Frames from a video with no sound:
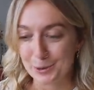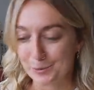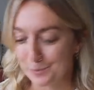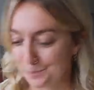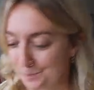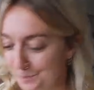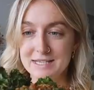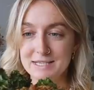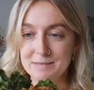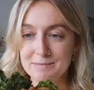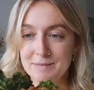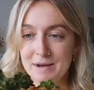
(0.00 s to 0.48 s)

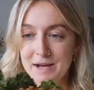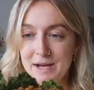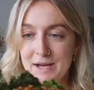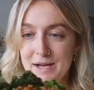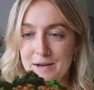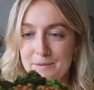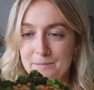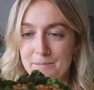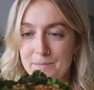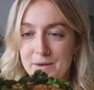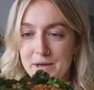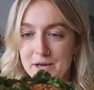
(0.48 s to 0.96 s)
this is
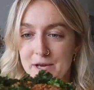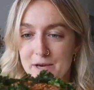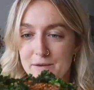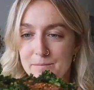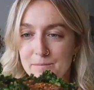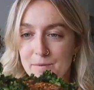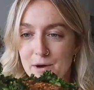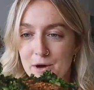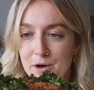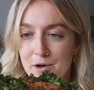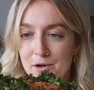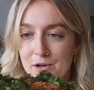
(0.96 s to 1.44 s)
my big
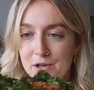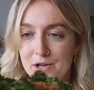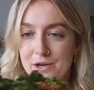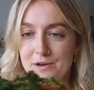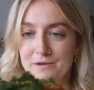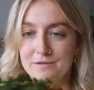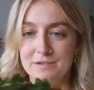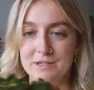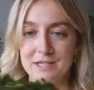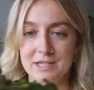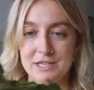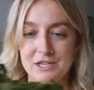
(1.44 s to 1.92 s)
bowl
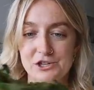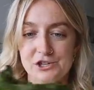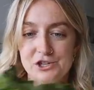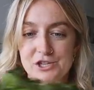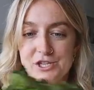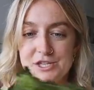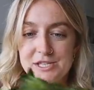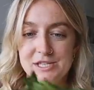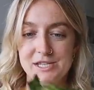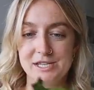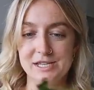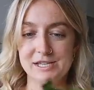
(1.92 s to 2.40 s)
of
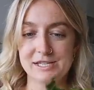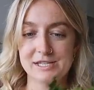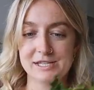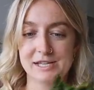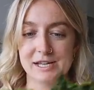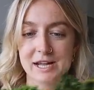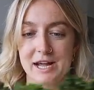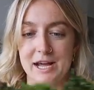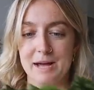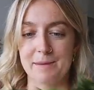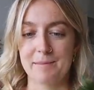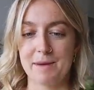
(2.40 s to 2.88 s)
deliciousness
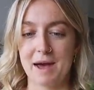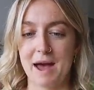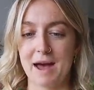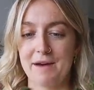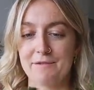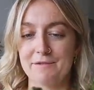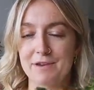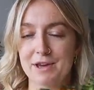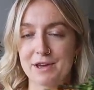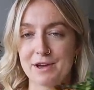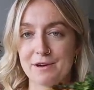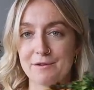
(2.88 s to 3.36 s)
that I am
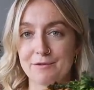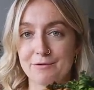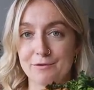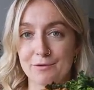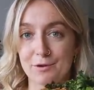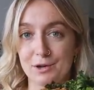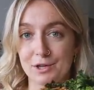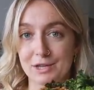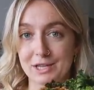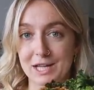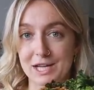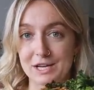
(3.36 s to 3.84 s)
having
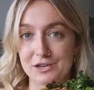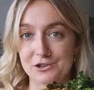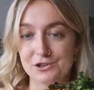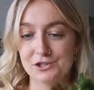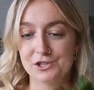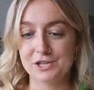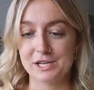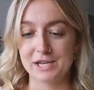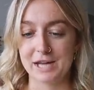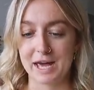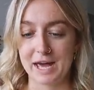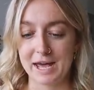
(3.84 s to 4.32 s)
for lunch
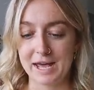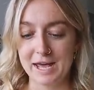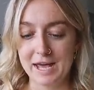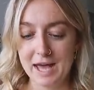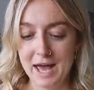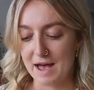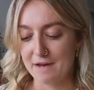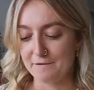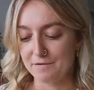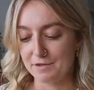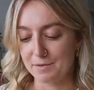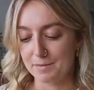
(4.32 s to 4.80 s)
today. I
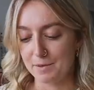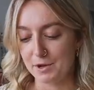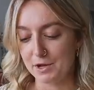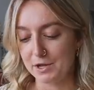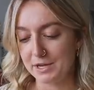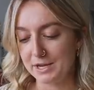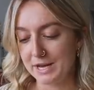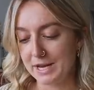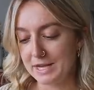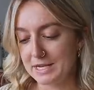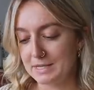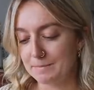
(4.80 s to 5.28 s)
have the
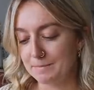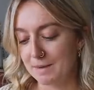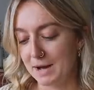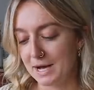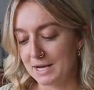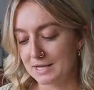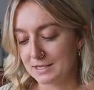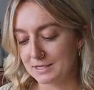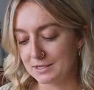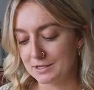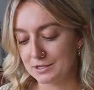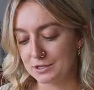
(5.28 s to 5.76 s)
bolognese
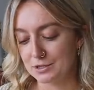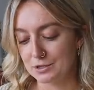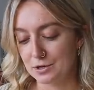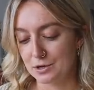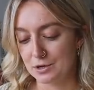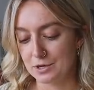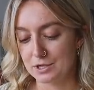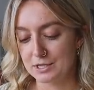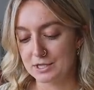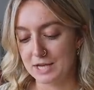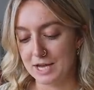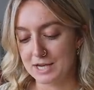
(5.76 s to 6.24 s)
pasta
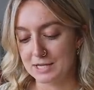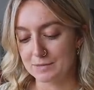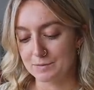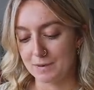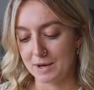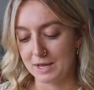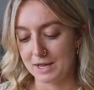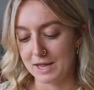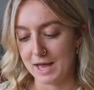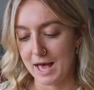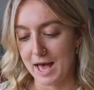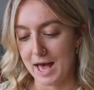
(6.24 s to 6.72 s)
sauce as
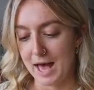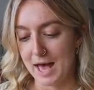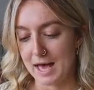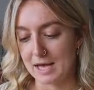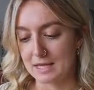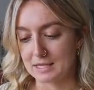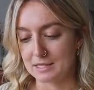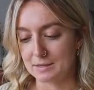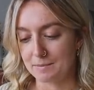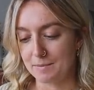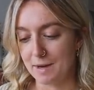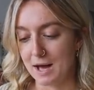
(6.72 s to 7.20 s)
well
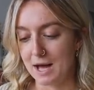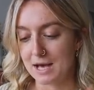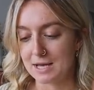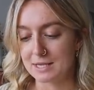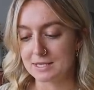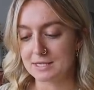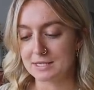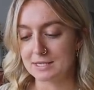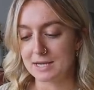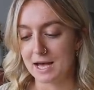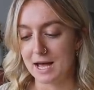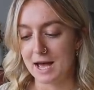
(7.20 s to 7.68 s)
as
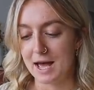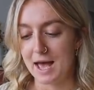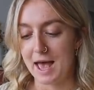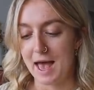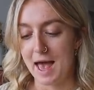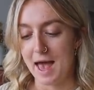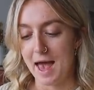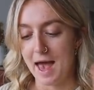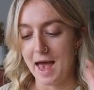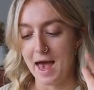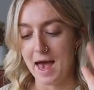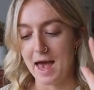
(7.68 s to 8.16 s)
pasta
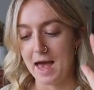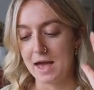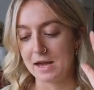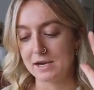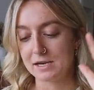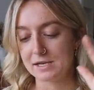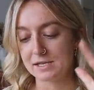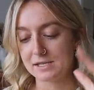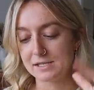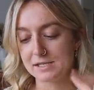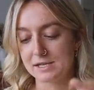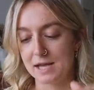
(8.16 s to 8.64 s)

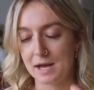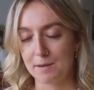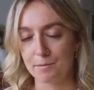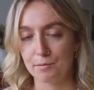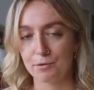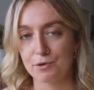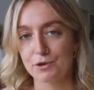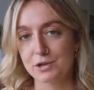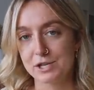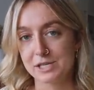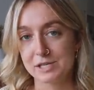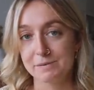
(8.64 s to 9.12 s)
and some
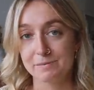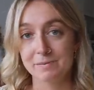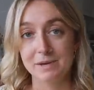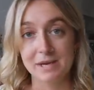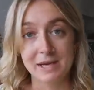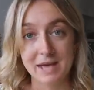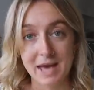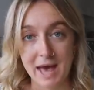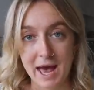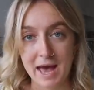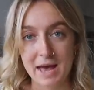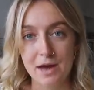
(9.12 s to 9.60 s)
crispy
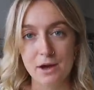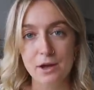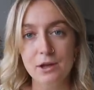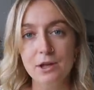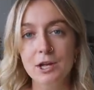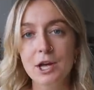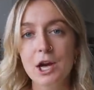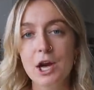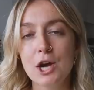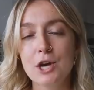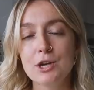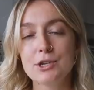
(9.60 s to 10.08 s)
kale.
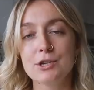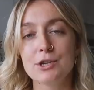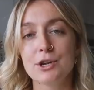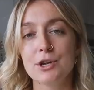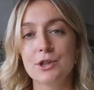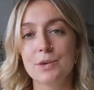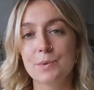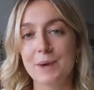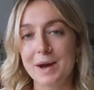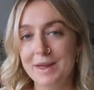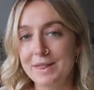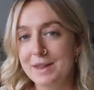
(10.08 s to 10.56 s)
So
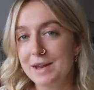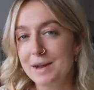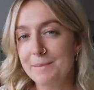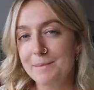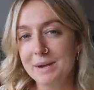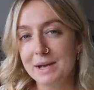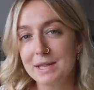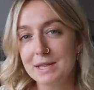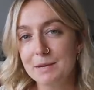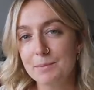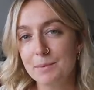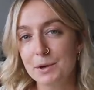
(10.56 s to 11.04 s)
the way that I
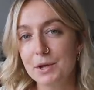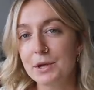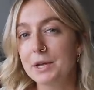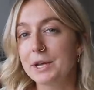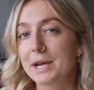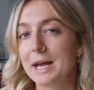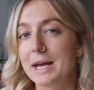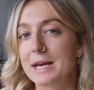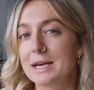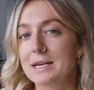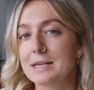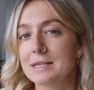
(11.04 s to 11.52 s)
make the
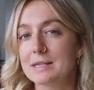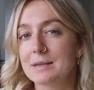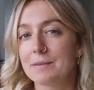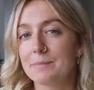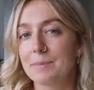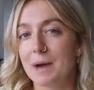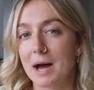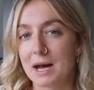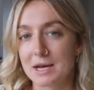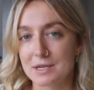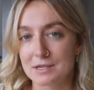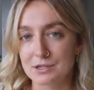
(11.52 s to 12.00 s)
bolognese
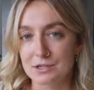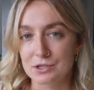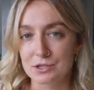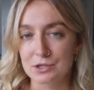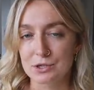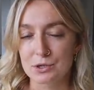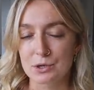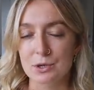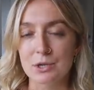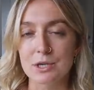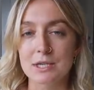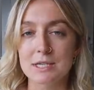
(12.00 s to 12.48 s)
pasta
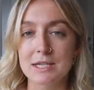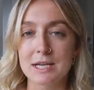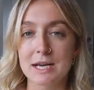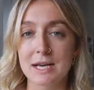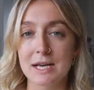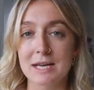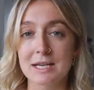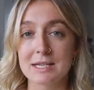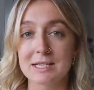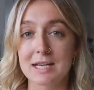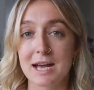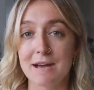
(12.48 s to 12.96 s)
sauce
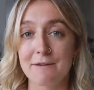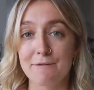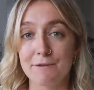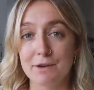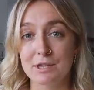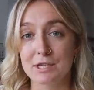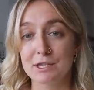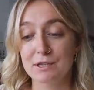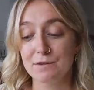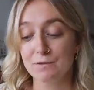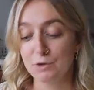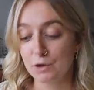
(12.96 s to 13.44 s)
is I
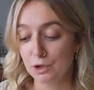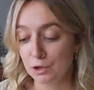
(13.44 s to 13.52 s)
first of